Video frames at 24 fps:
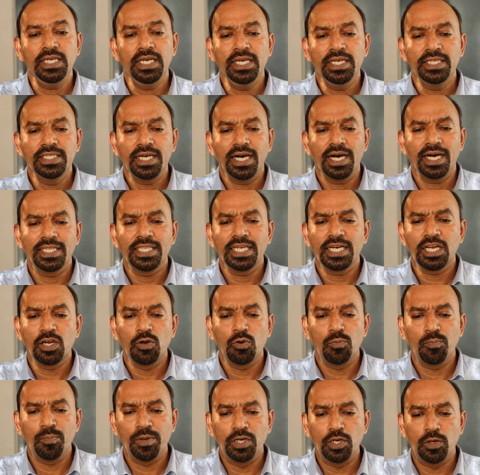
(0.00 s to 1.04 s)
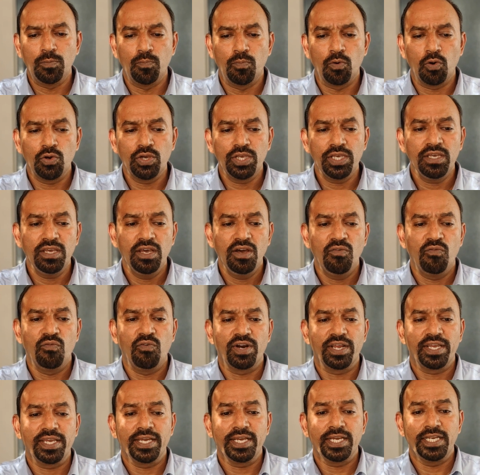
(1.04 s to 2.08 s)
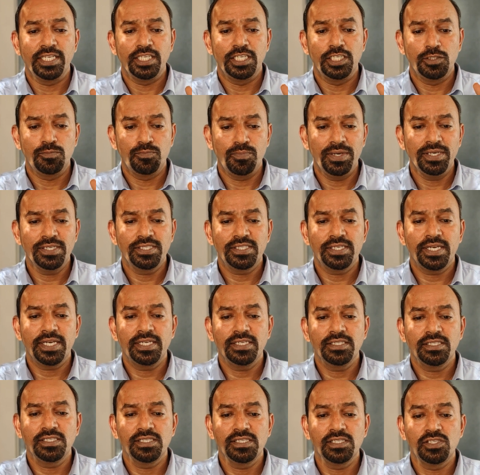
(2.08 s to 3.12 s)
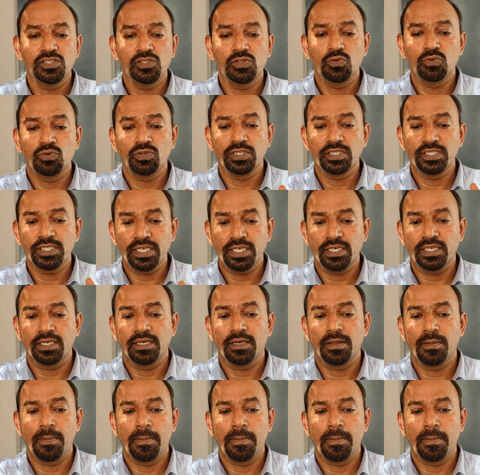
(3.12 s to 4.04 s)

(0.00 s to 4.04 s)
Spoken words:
The other government employee working in the Space Science Institute said